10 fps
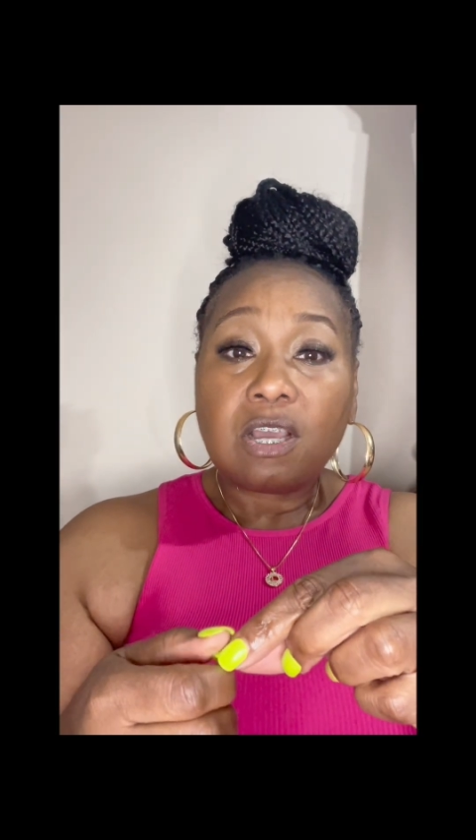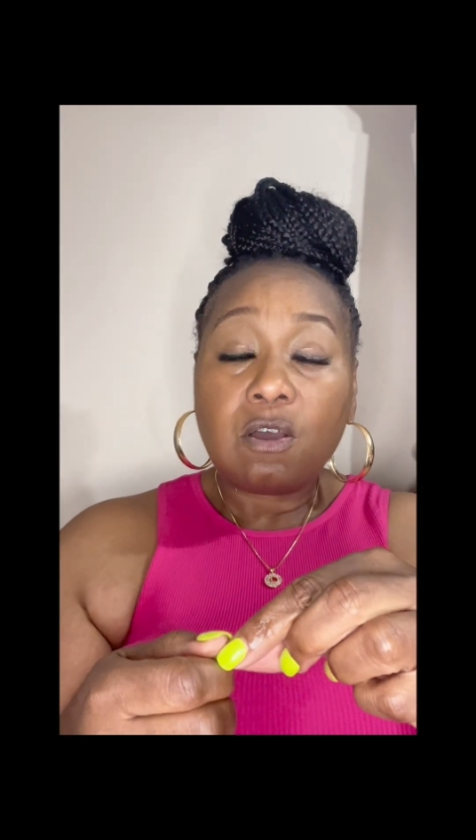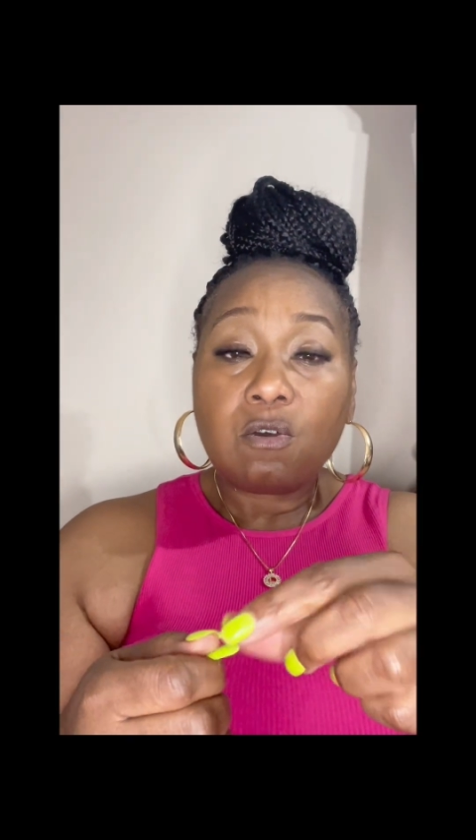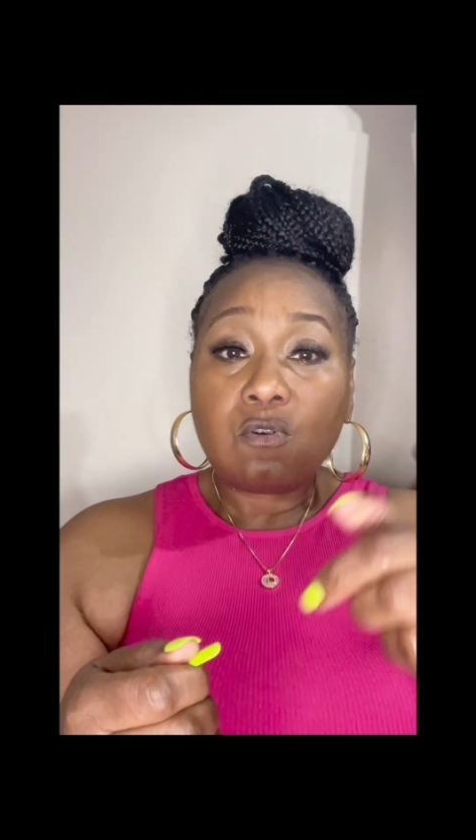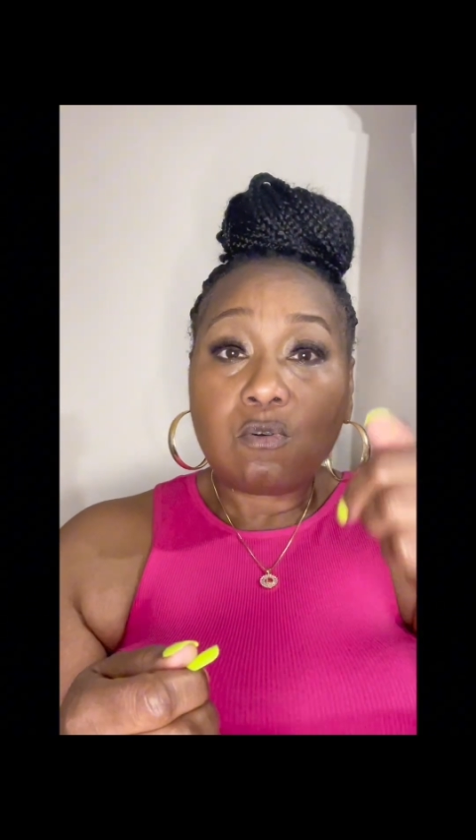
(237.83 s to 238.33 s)
to
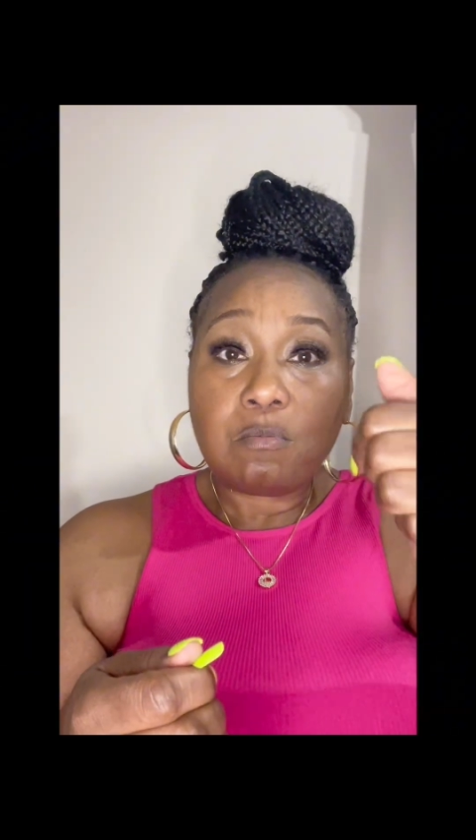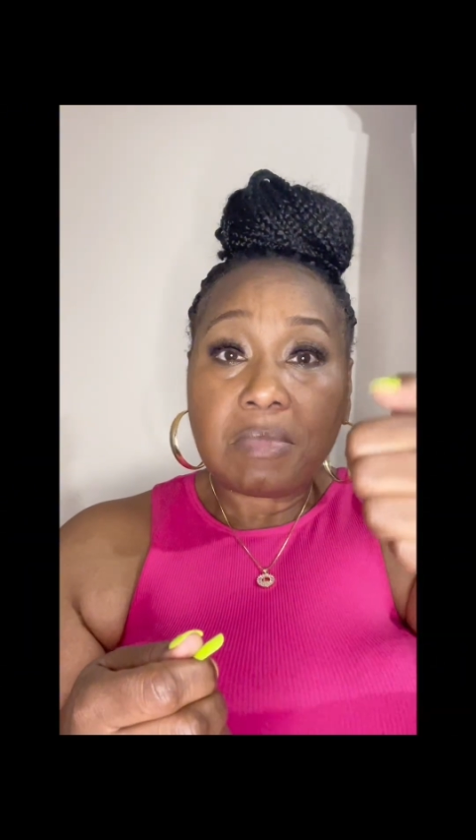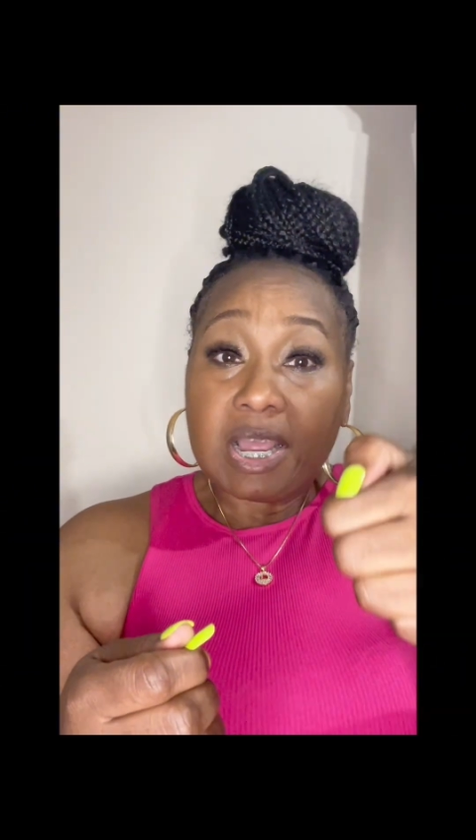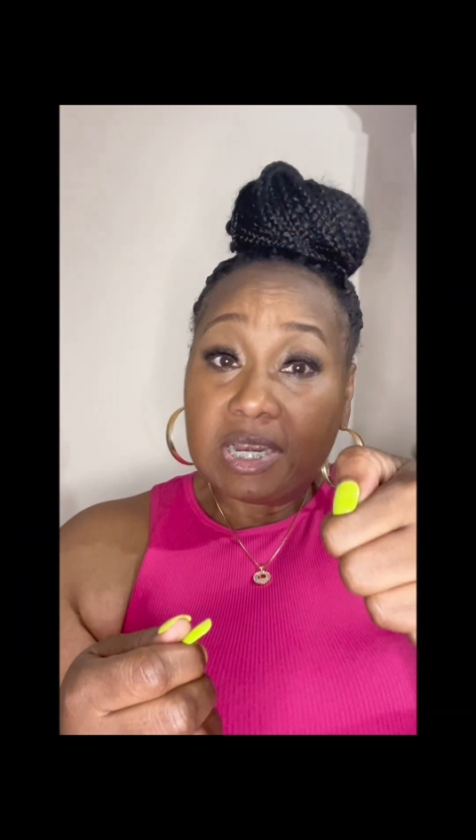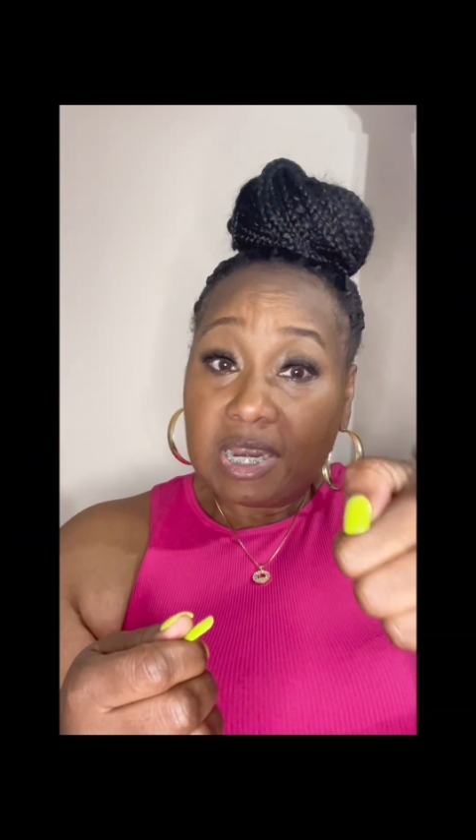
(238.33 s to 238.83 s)
hold
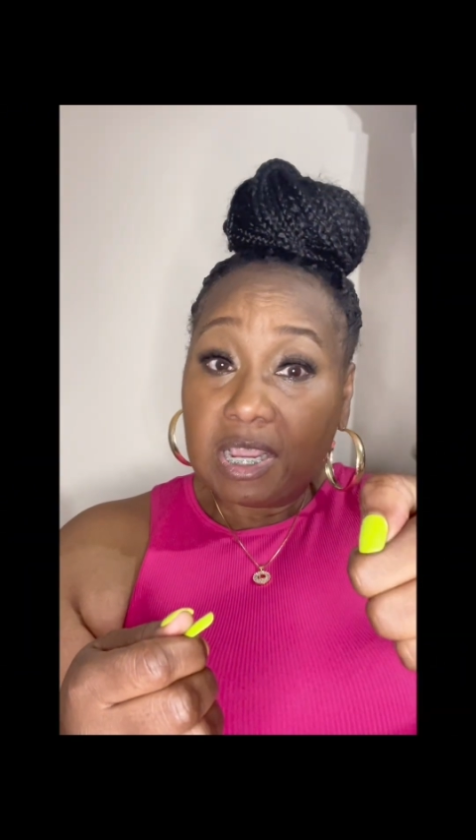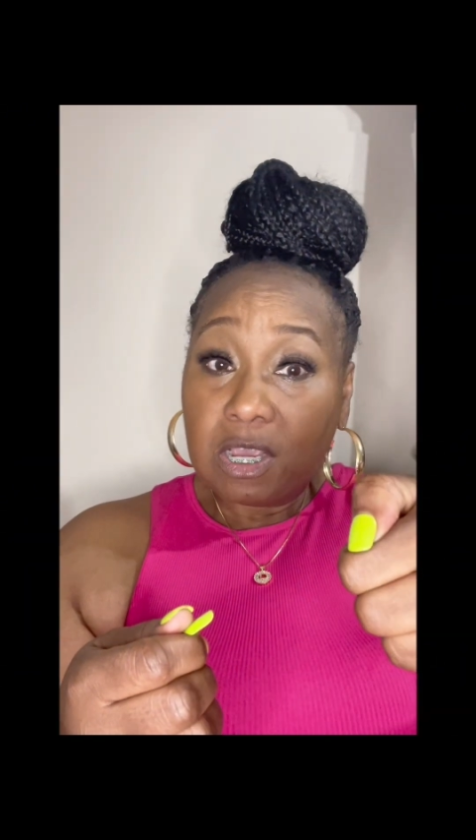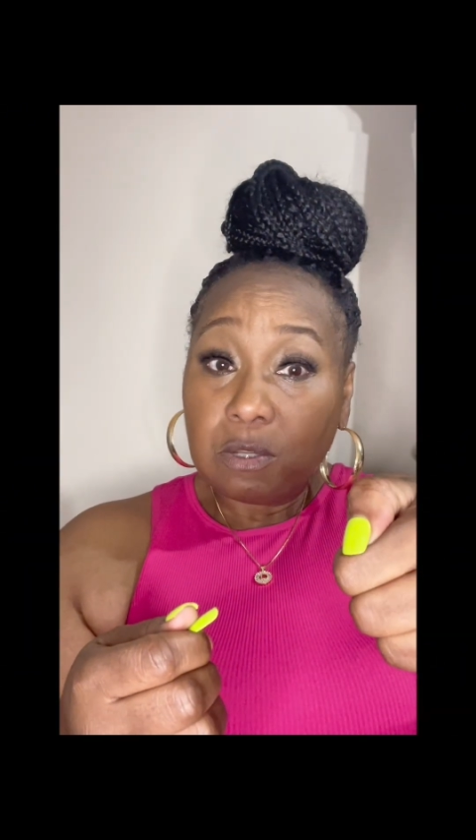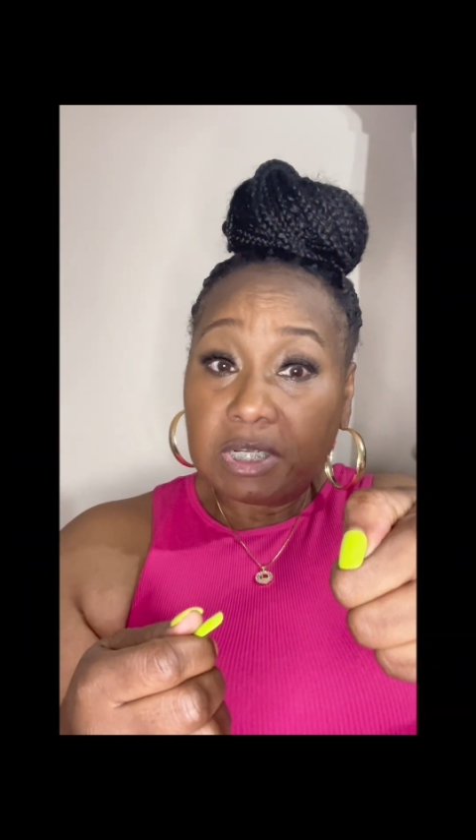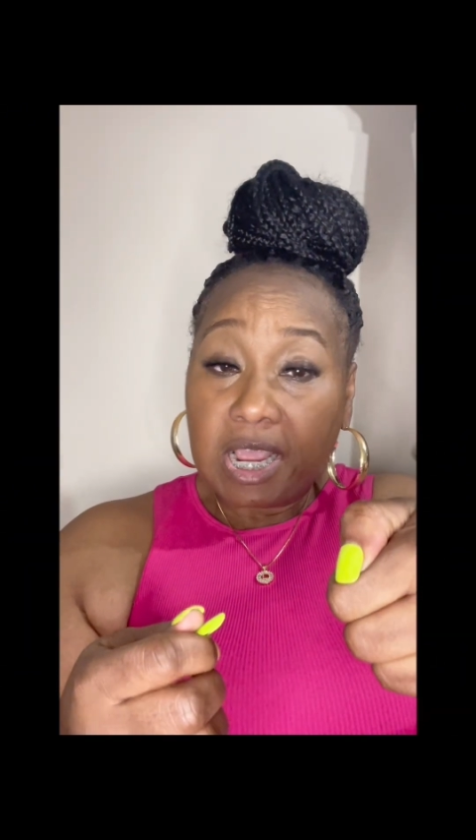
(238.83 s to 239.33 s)
my
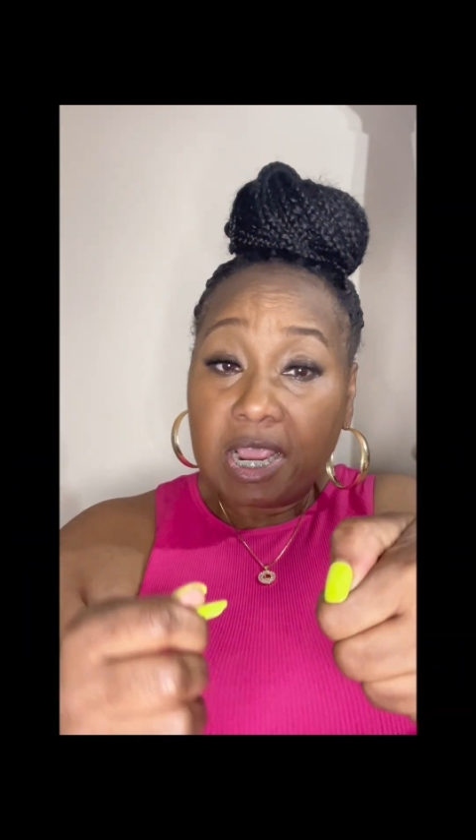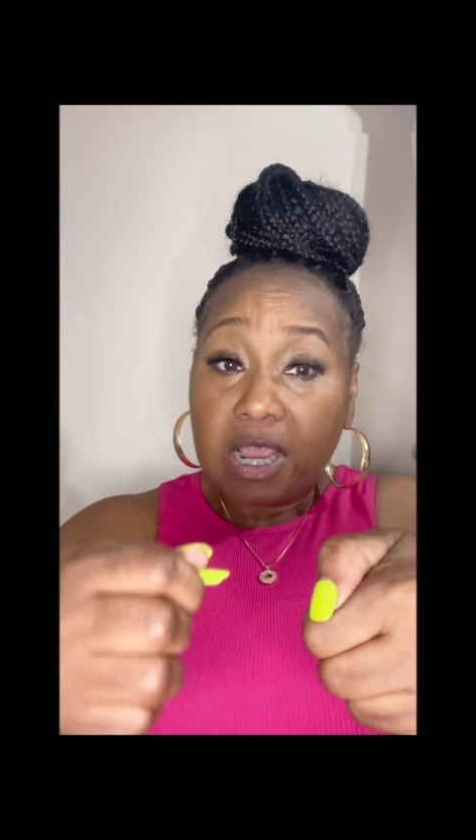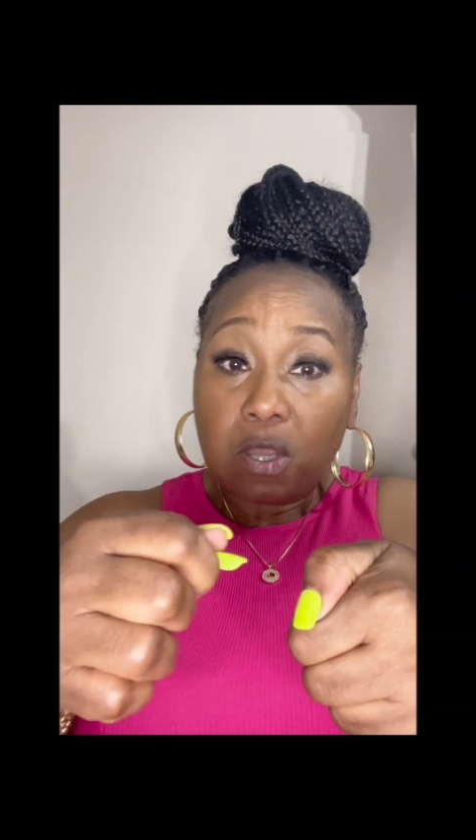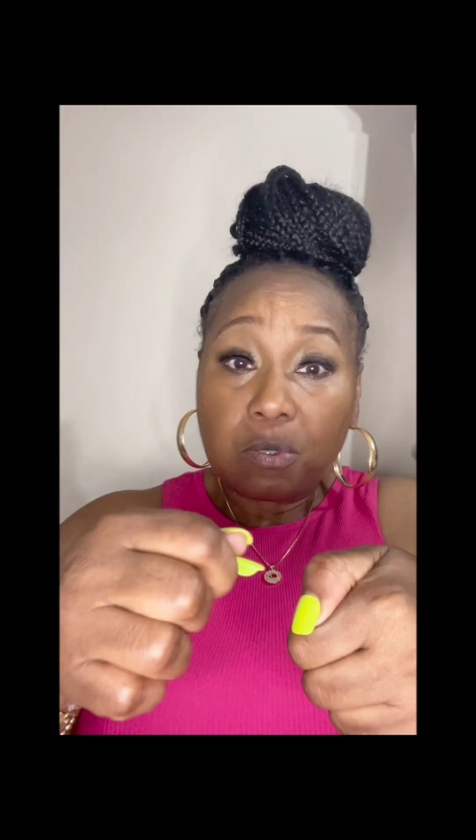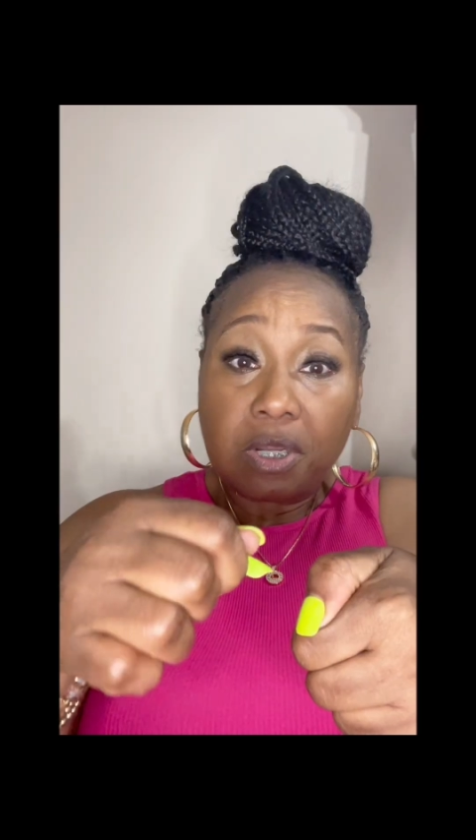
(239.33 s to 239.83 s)
nail
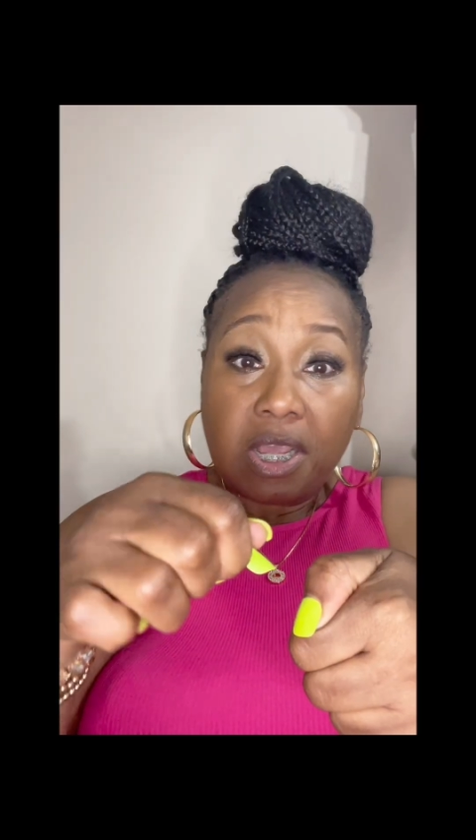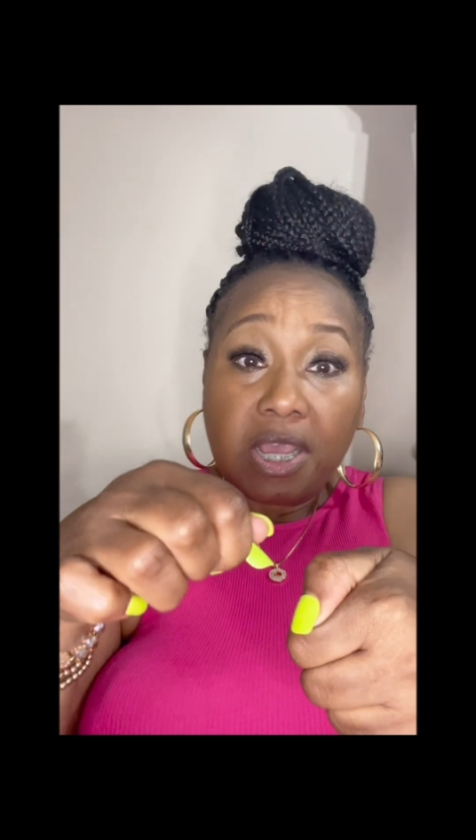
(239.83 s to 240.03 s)
down,